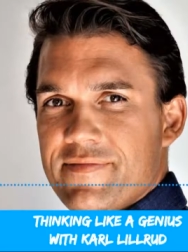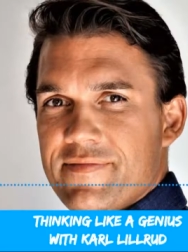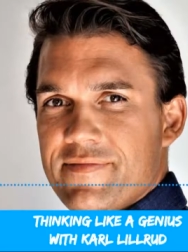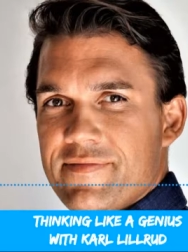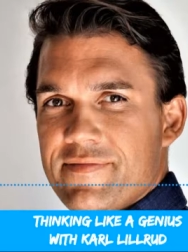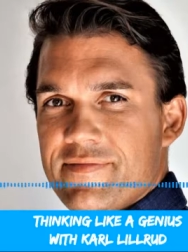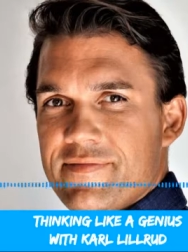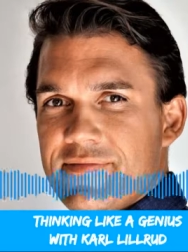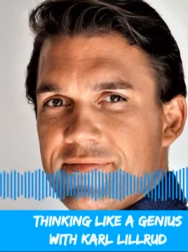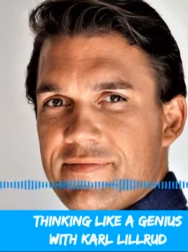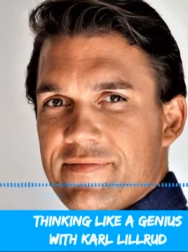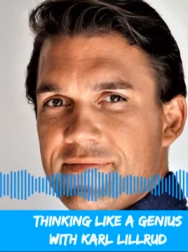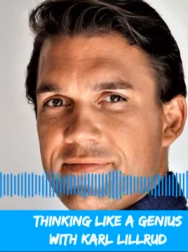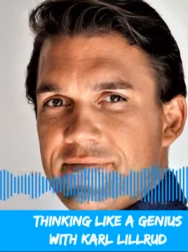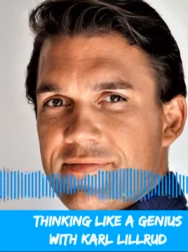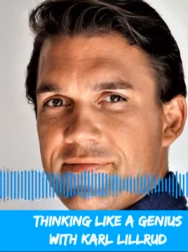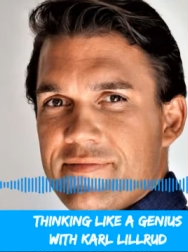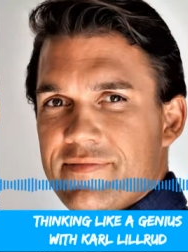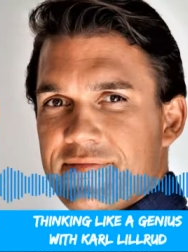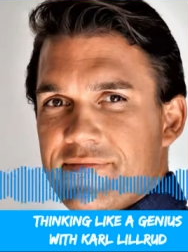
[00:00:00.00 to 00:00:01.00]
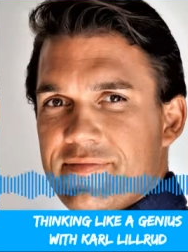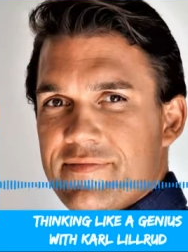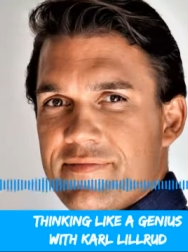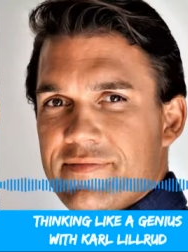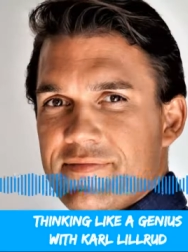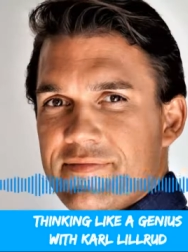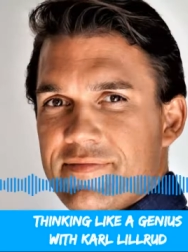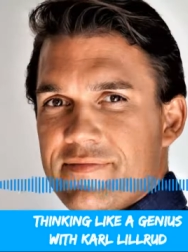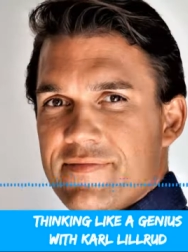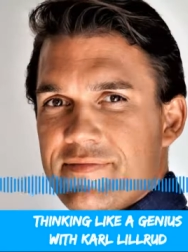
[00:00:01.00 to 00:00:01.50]

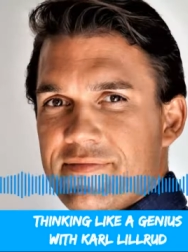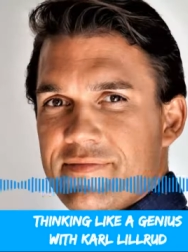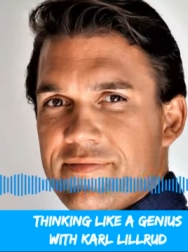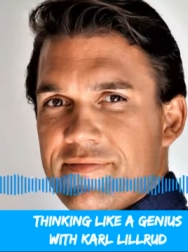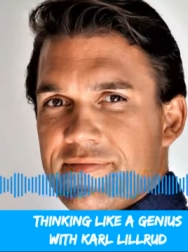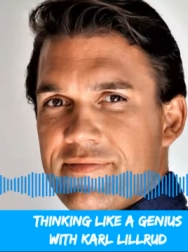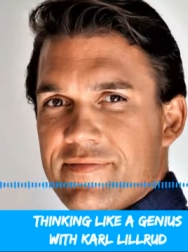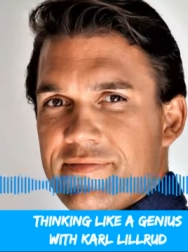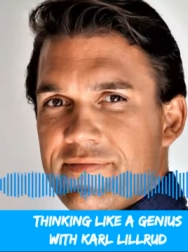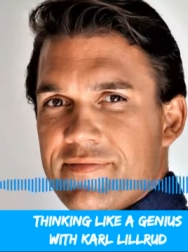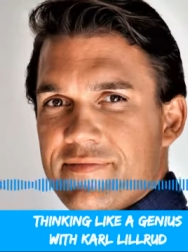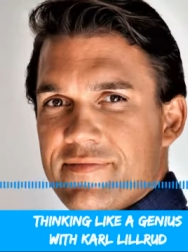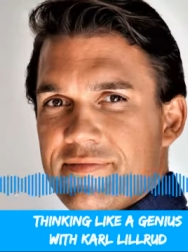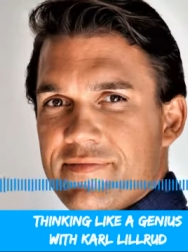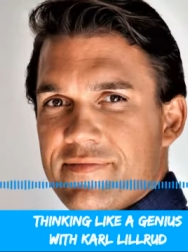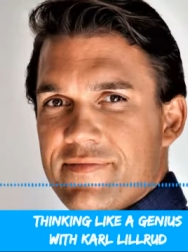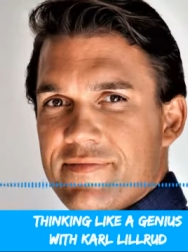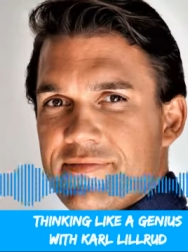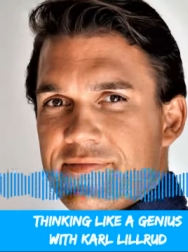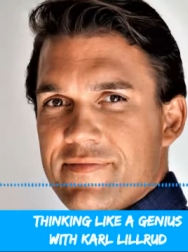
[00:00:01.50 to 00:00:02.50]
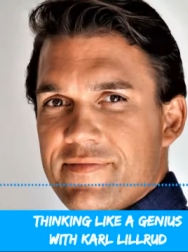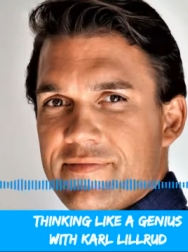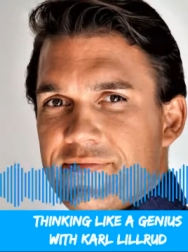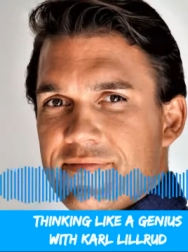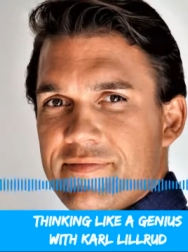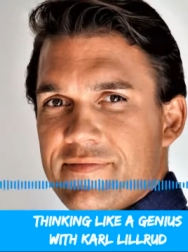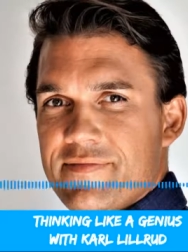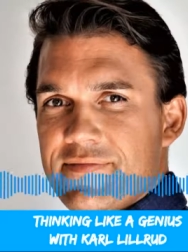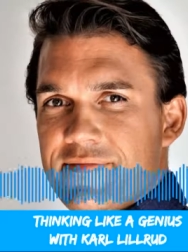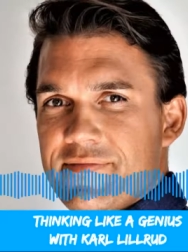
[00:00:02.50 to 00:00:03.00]
categorization and additional
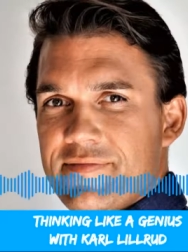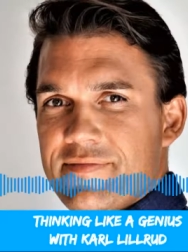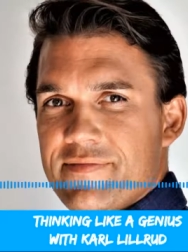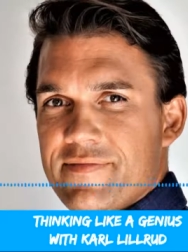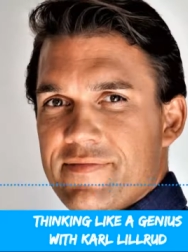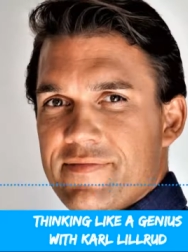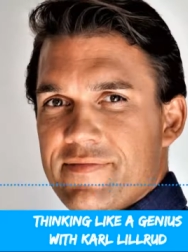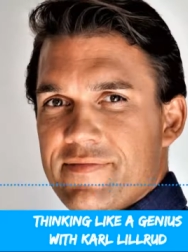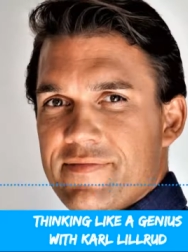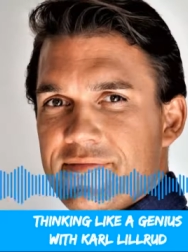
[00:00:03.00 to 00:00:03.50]
features or